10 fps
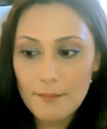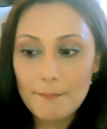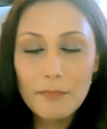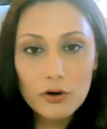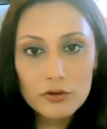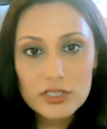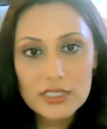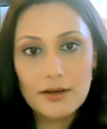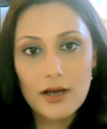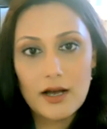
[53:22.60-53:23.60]

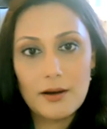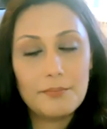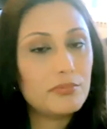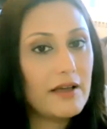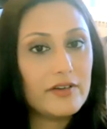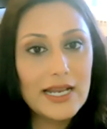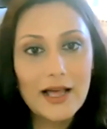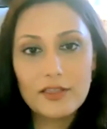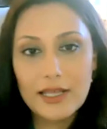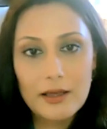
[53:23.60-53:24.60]
Most private
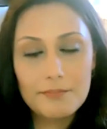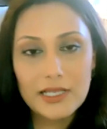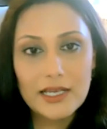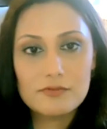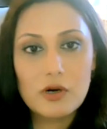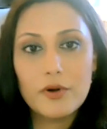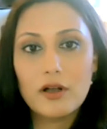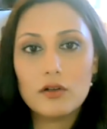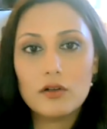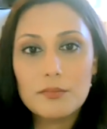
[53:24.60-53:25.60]
health plans, what we
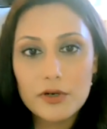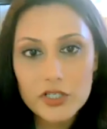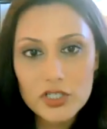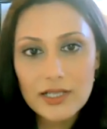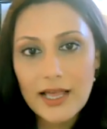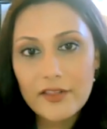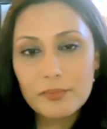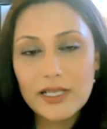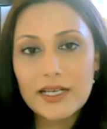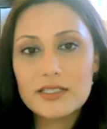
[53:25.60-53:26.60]
call commercial health
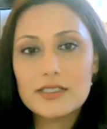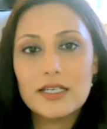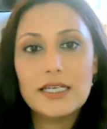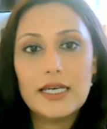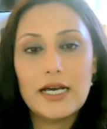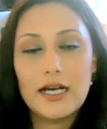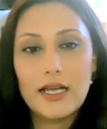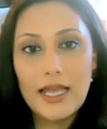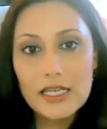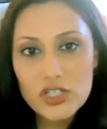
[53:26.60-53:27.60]
plans,
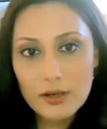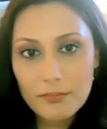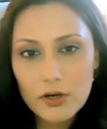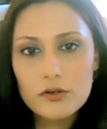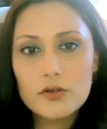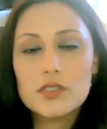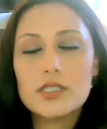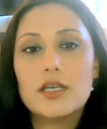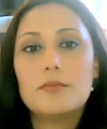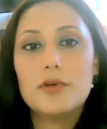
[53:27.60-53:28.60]

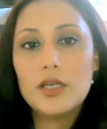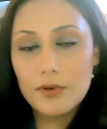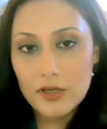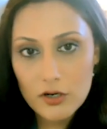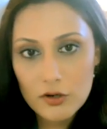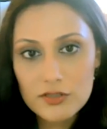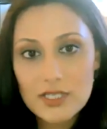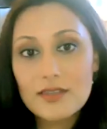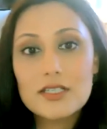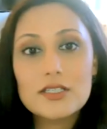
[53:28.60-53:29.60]
HMOs,
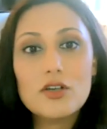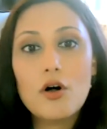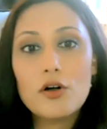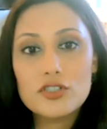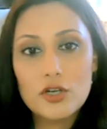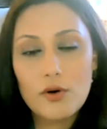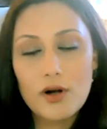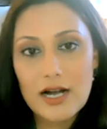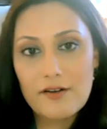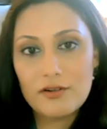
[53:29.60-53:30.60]
PPOs, this is also a
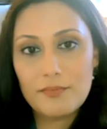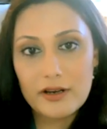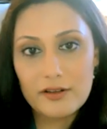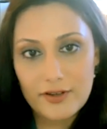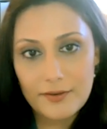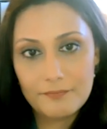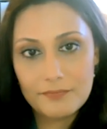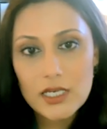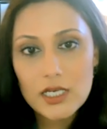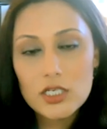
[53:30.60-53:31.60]
covered benefit.
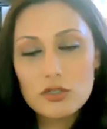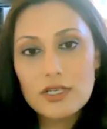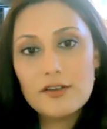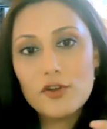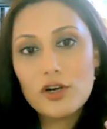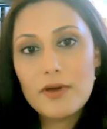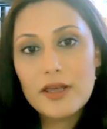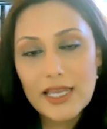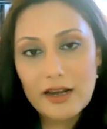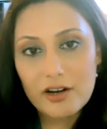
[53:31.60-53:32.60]
So if you're a
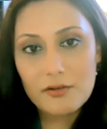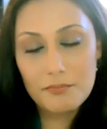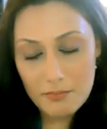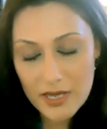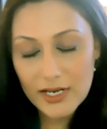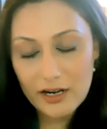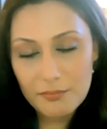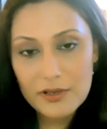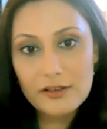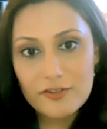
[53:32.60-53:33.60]
Medicare
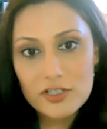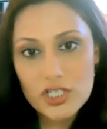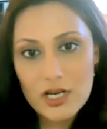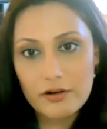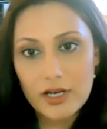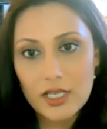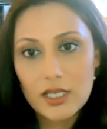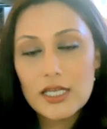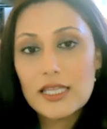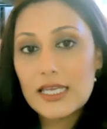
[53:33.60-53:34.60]
beneficiary,
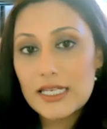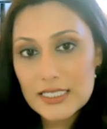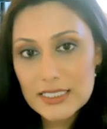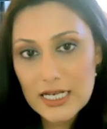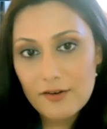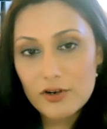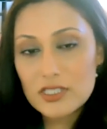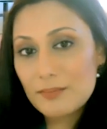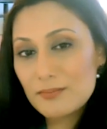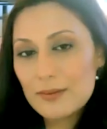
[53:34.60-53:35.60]
it is covered.
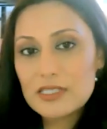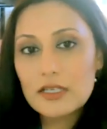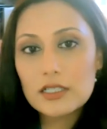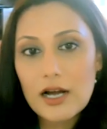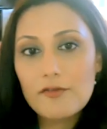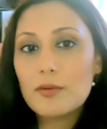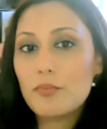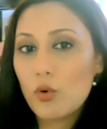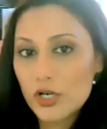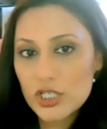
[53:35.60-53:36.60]
Sometimes they'll cover a
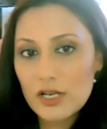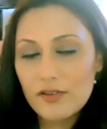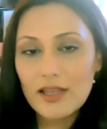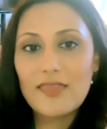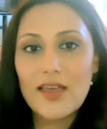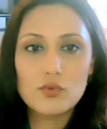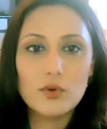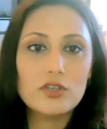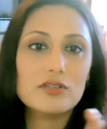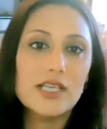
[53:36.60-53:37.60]
portion of it, and that's
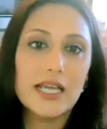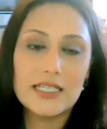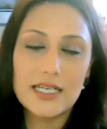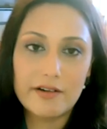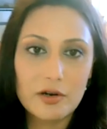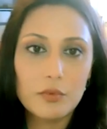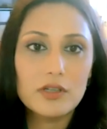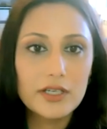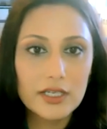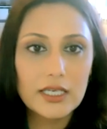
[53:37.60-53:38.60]
when your secondary will
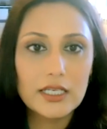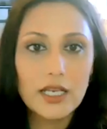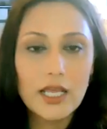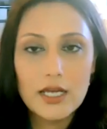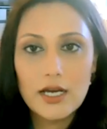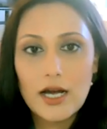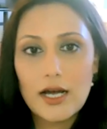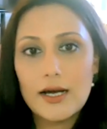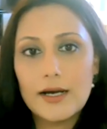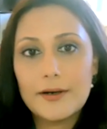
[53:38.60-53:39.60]
kick in
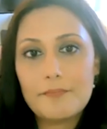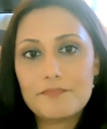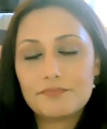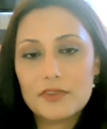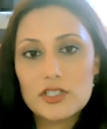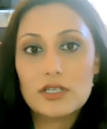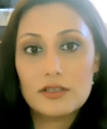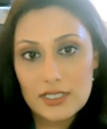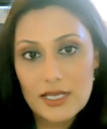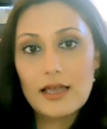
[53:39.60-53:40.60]

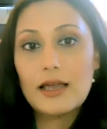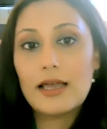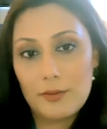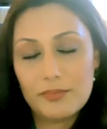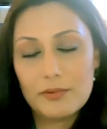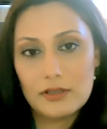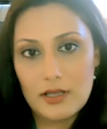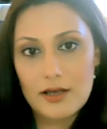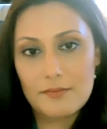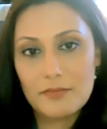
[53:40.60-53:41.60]
to help
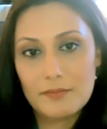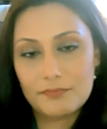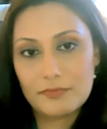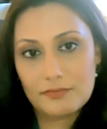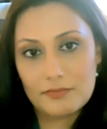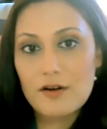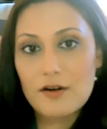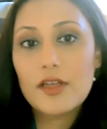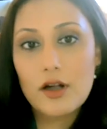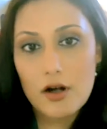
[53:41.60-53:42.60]

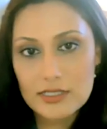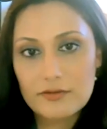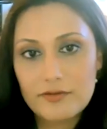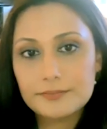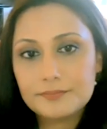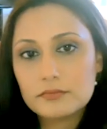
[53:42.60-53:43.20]
cover the cost of it.